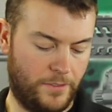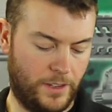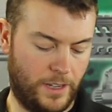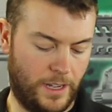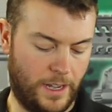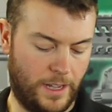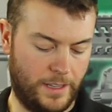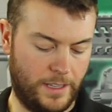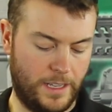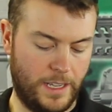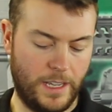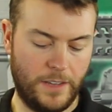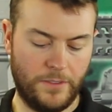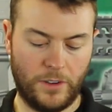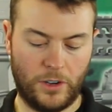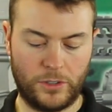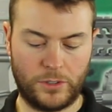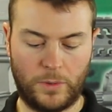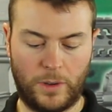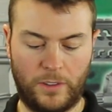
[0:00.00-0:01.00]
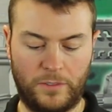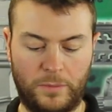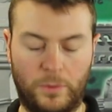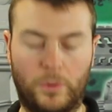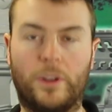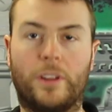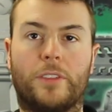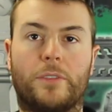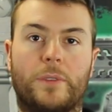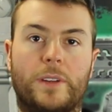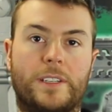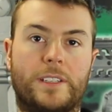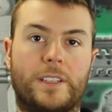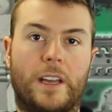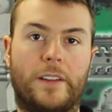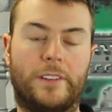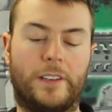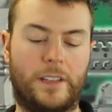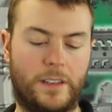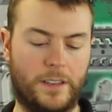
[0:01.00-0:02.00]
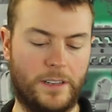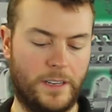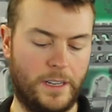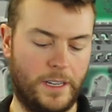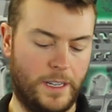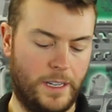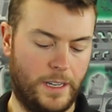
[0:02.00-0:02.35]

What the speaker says: the Evo 12.37 here.